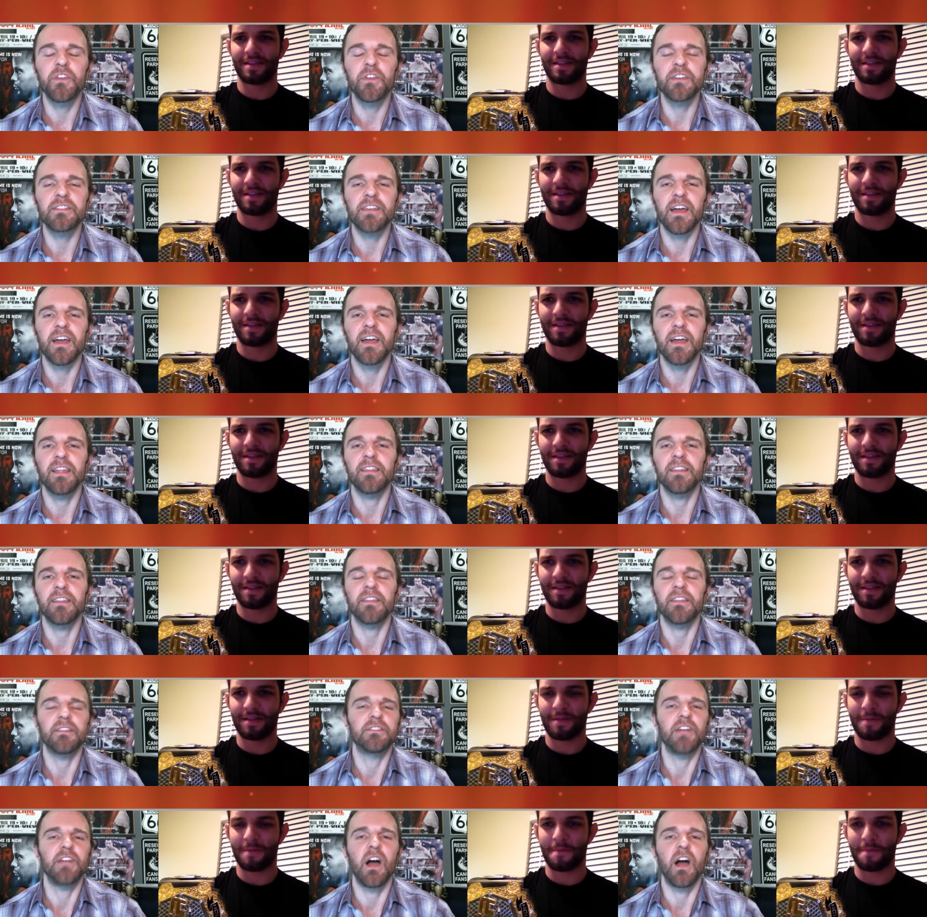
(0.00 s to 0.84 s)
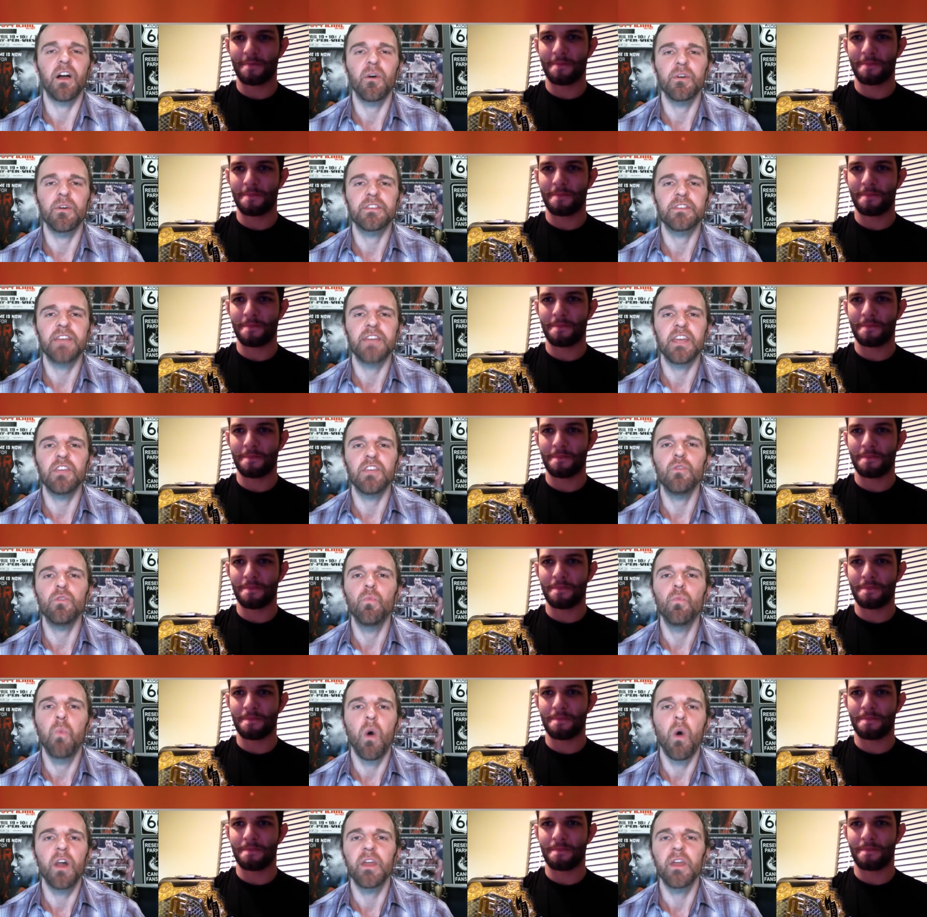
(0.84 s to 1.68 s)
Speaker 1: this, uh, Thiago, is that you
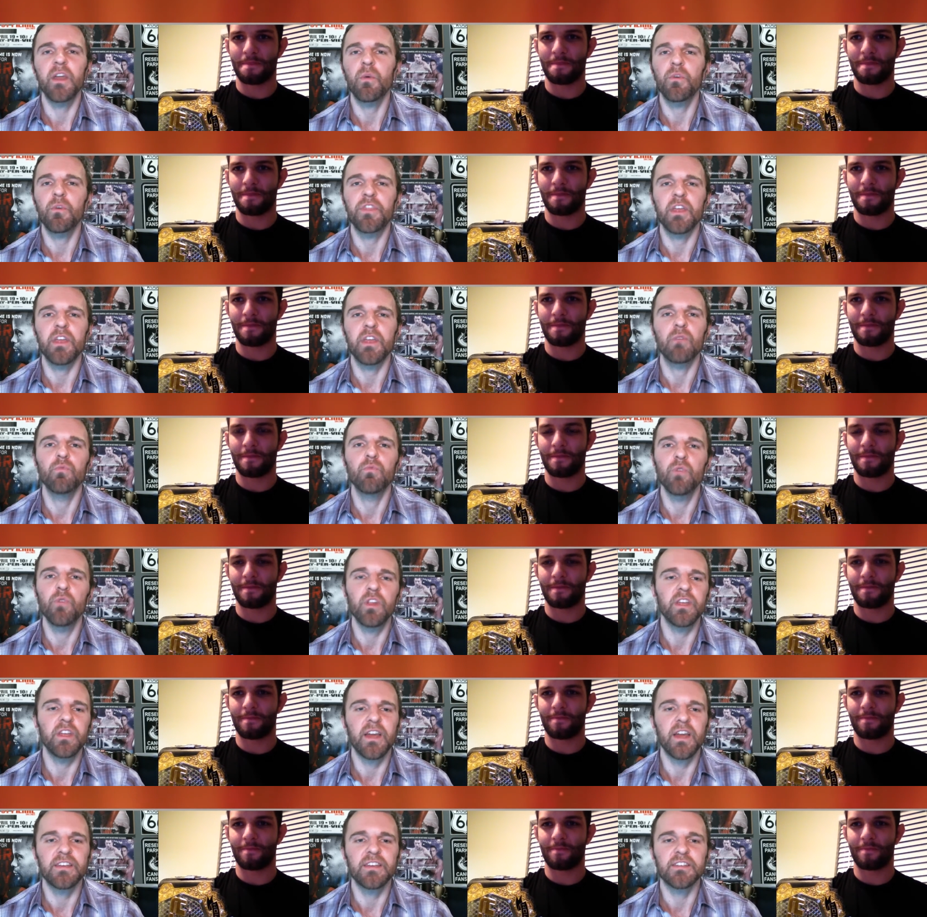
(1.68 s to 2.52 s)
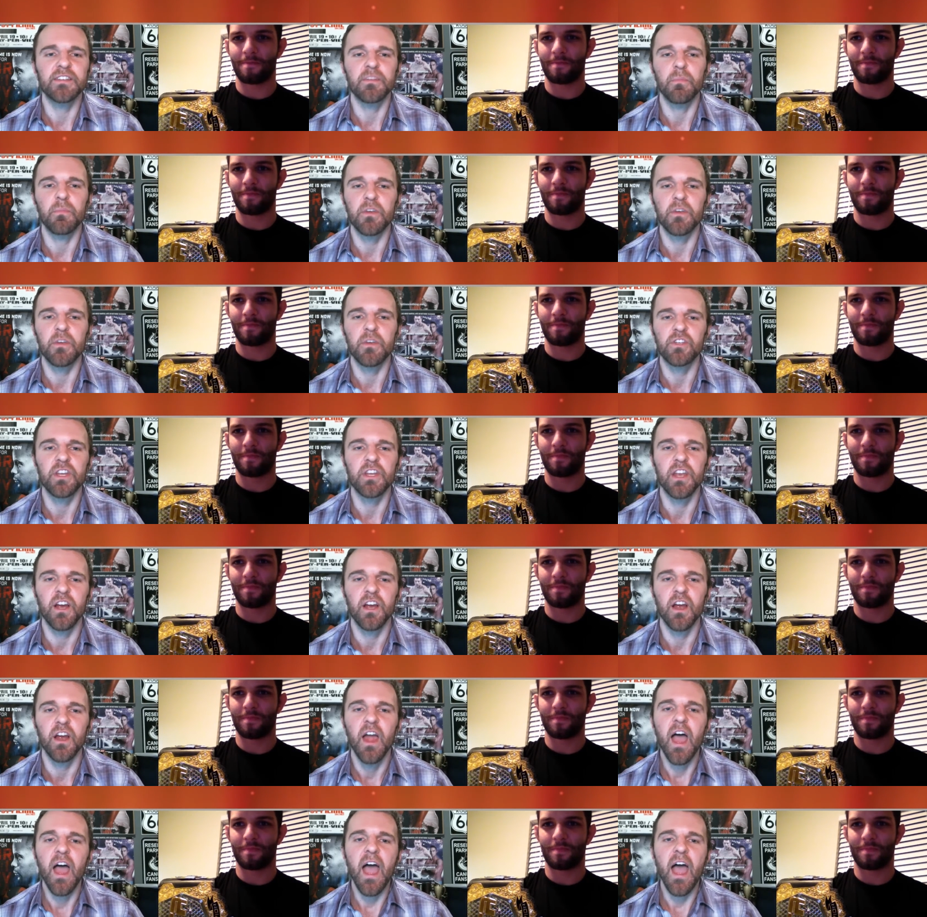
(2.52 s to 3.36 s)
won it with a really nice submission
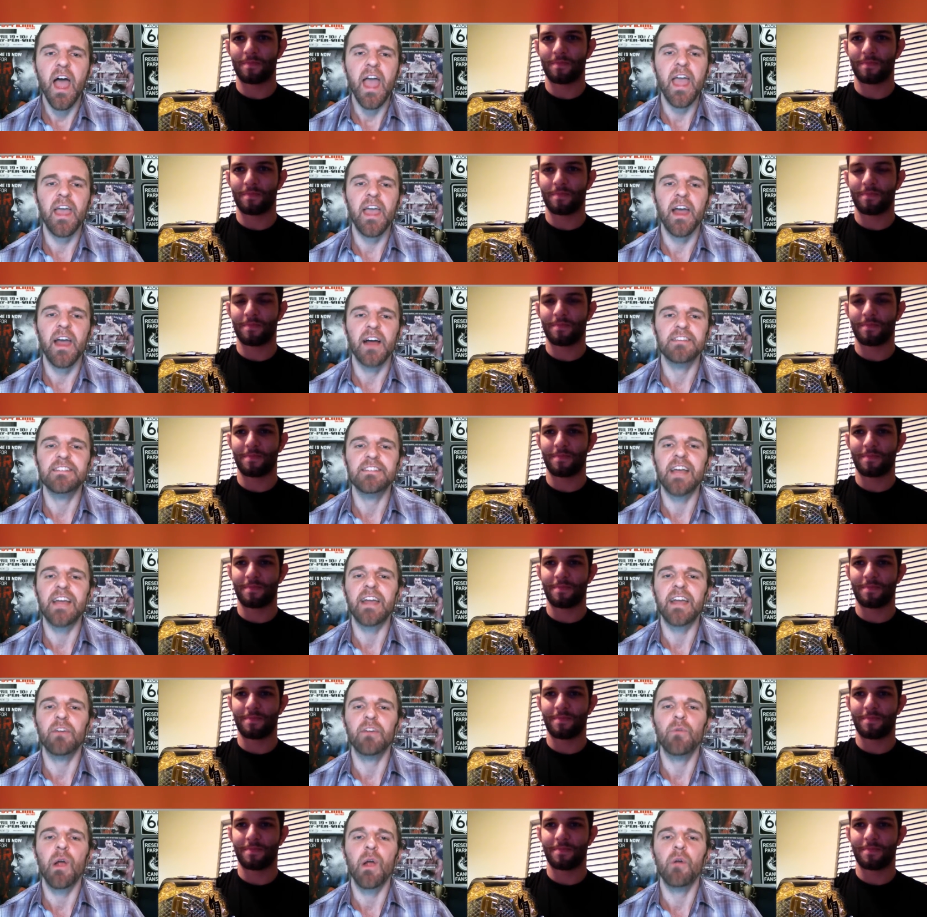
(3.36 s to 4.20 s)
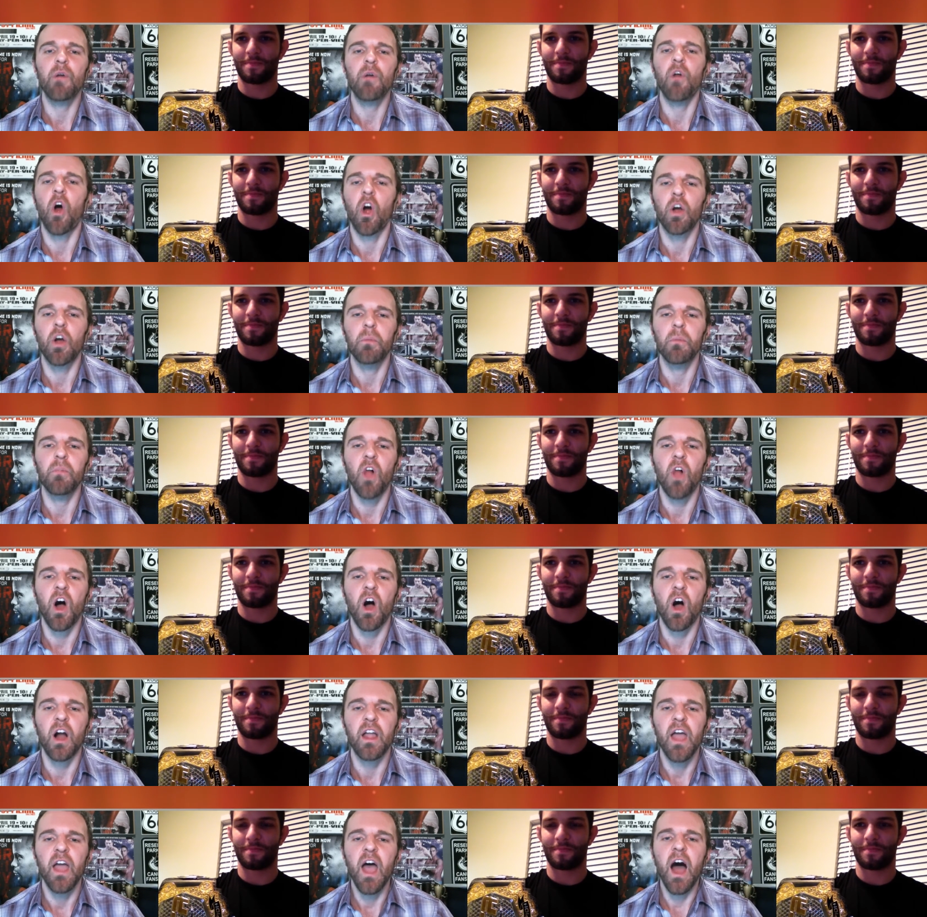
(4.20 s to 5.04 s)
here, a uh, second round arm
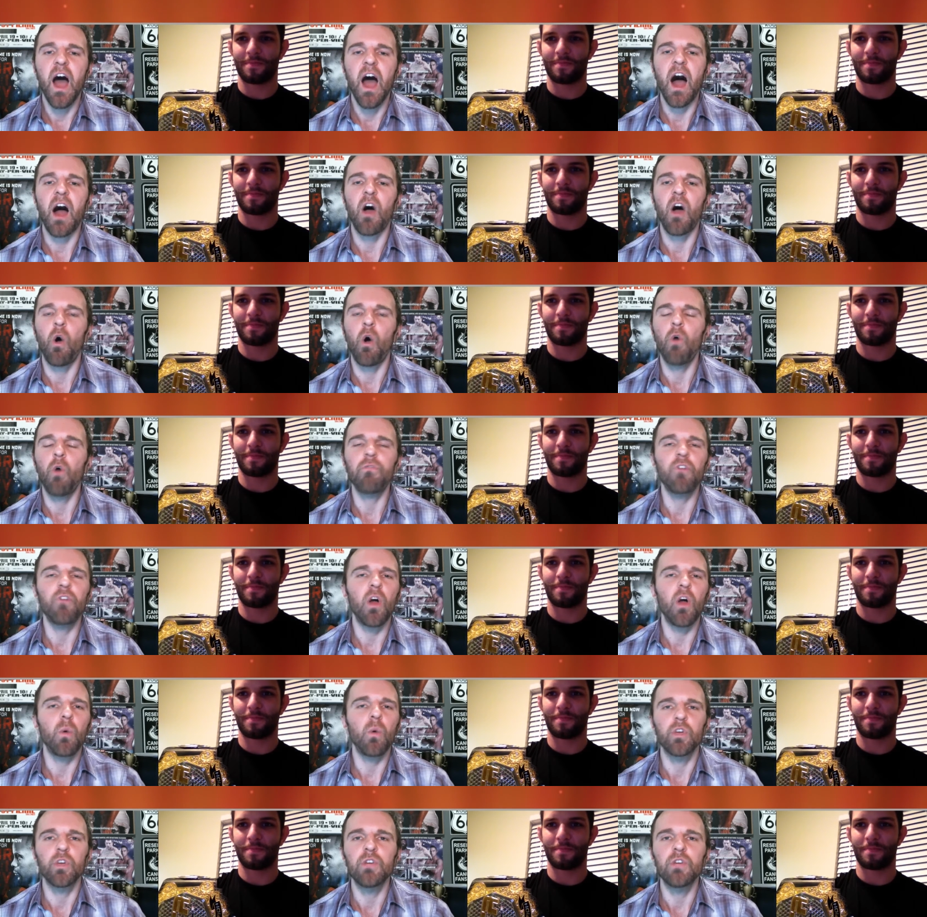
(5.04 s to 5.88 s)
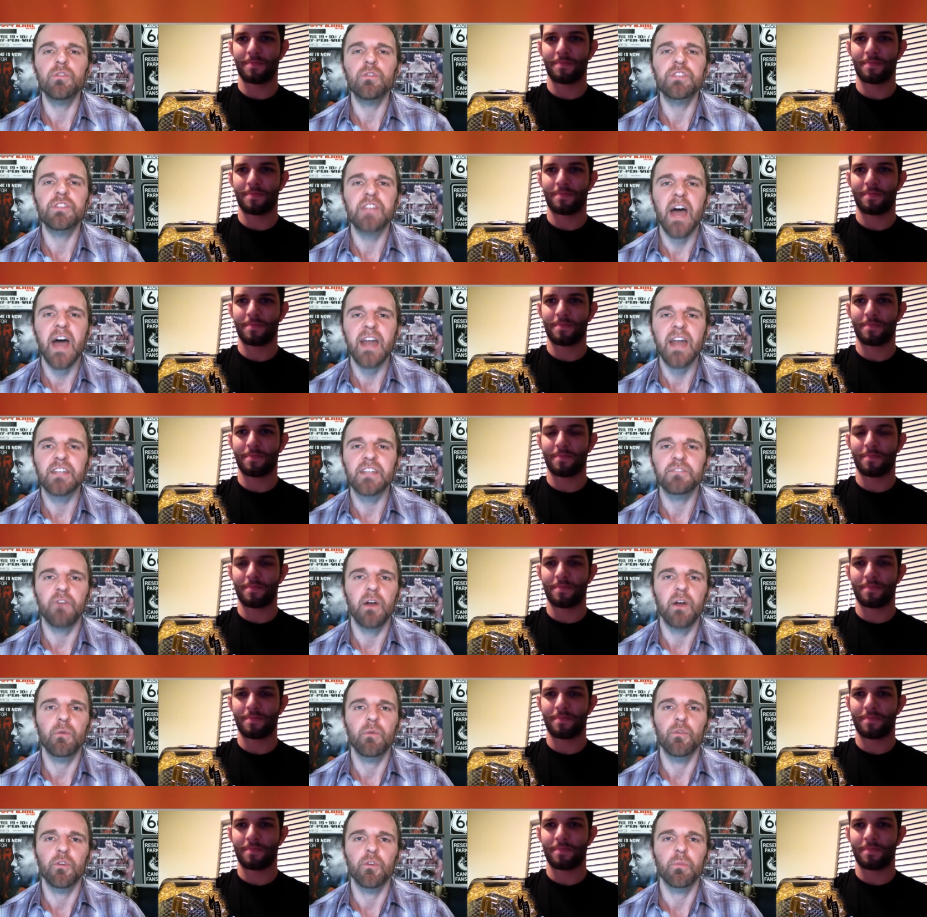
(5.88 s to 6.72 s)
lock. Uh, overall, were you
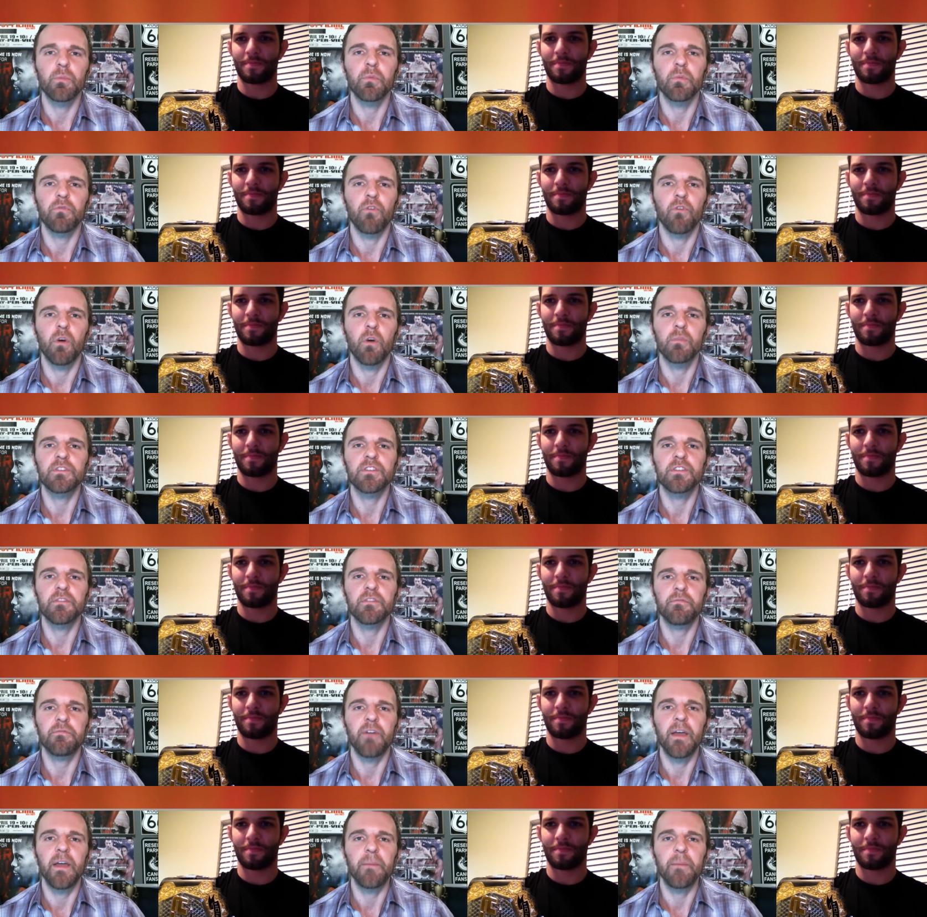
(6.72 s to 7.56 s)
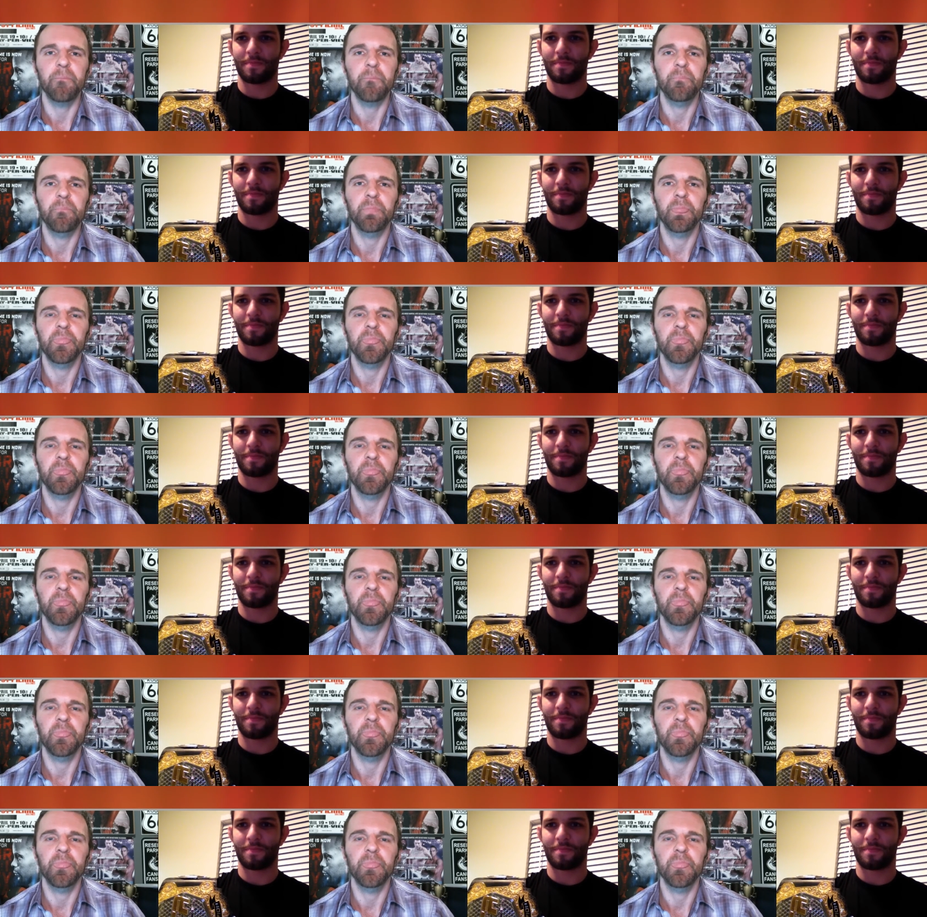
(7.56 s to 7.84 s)
satisfied with your performance in the fight?